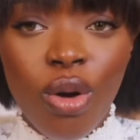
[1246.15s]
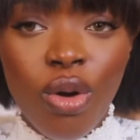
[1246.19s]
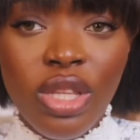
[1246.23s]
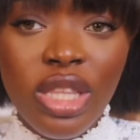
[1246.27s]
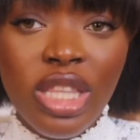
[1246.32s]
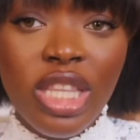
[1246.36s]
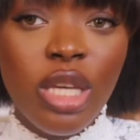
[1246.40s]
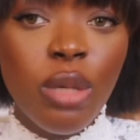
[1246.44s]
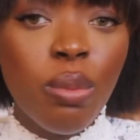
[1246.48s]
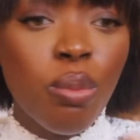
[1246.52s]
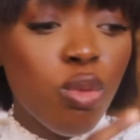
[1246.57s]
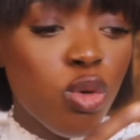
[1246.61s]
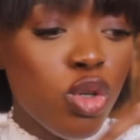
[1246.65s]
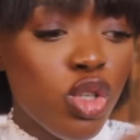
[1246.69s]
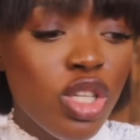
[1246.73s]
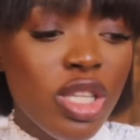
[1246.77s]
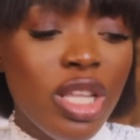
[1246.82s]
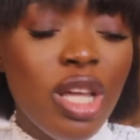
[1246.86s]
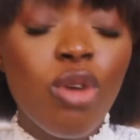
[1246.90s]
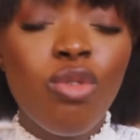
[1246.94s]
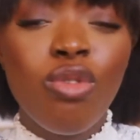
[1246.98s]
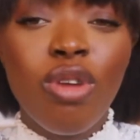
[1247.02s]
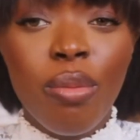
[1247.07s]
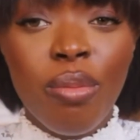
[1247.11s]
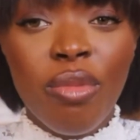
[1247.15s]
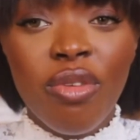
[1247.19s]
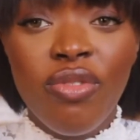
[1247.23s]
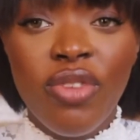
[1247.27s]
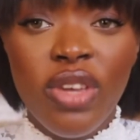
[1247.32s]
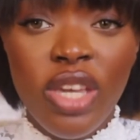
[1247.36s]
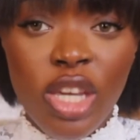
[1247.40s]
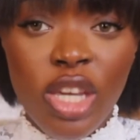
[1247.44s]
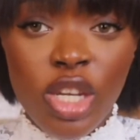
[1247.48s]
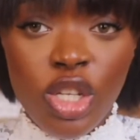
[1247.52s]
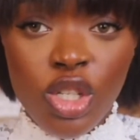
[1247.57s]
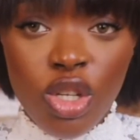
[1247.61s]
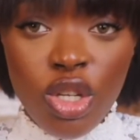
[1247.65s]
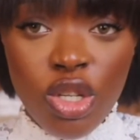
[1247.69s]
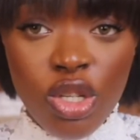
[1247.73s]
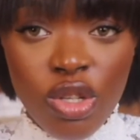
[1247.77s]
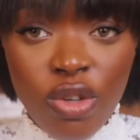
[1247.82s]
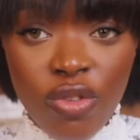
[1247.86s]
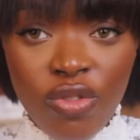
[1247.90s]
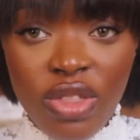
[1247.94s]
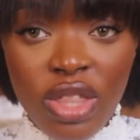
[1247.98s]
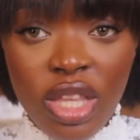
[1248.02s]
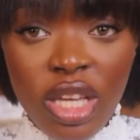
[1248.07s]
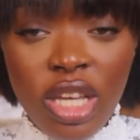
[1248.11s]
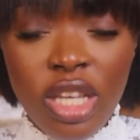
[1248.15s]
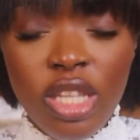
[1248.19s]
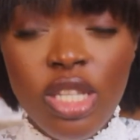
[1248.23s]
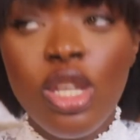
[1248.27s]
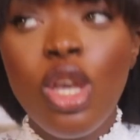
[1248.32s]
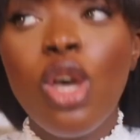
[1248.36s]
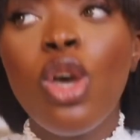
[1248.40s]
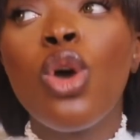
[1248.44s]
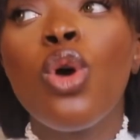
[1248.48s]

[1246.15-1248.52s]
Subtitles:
on the emotional ramifications of things,